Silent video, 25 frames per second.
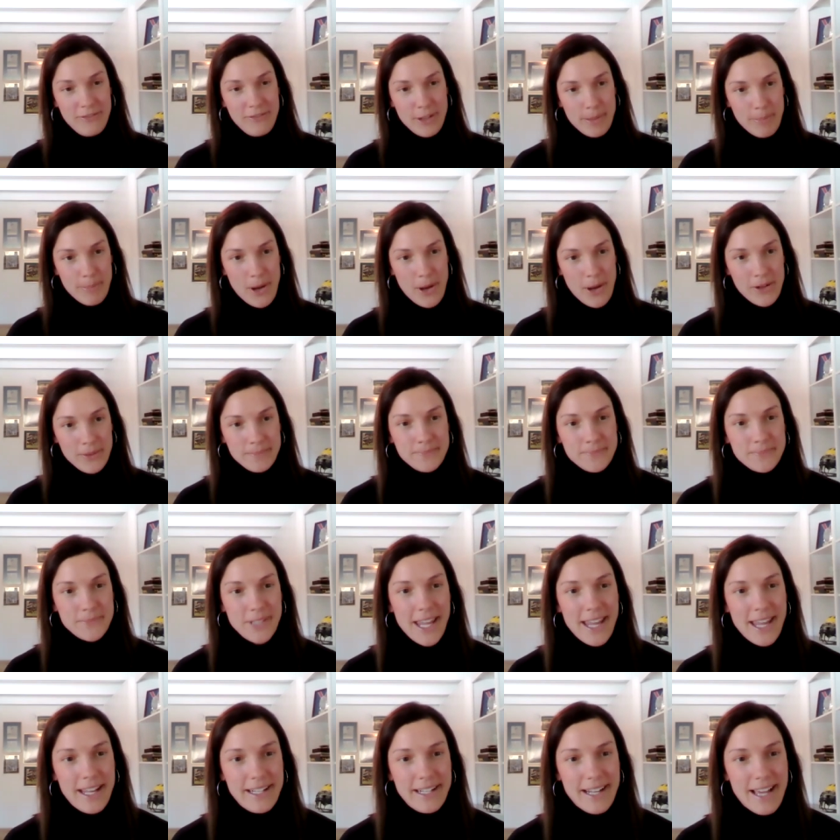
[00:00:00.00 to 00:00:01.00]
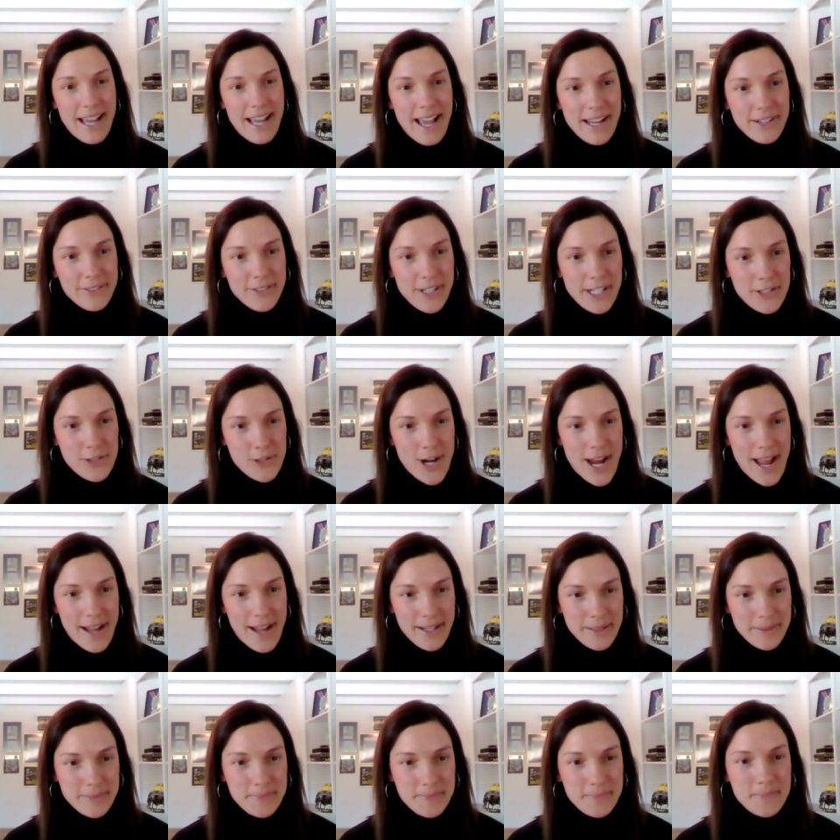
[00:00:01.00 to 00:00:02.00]
football and I ran
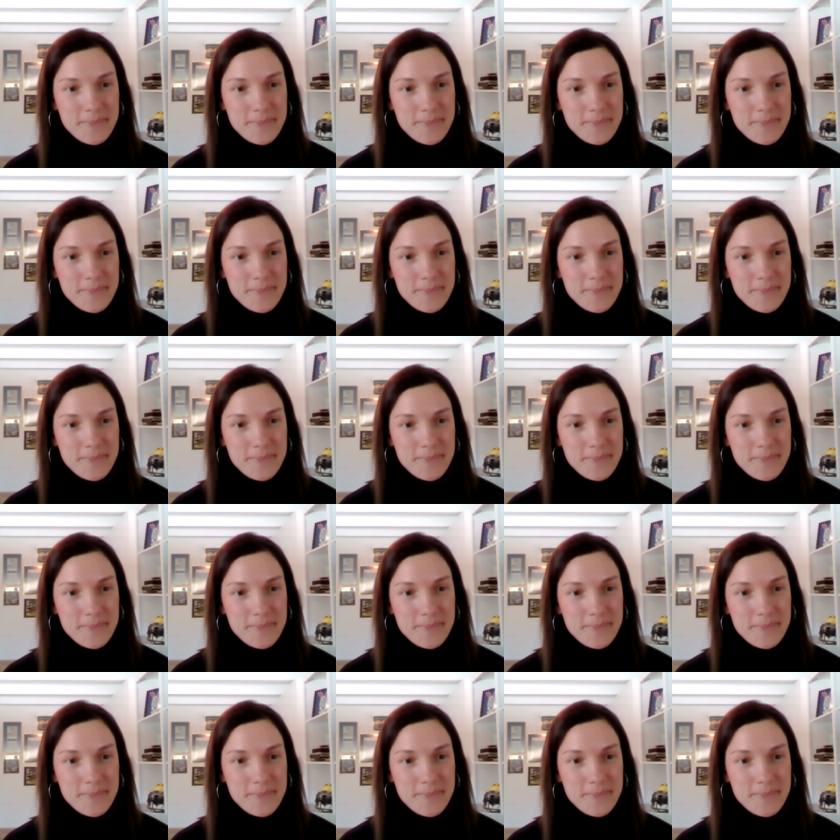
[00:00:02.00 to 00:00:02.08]
track.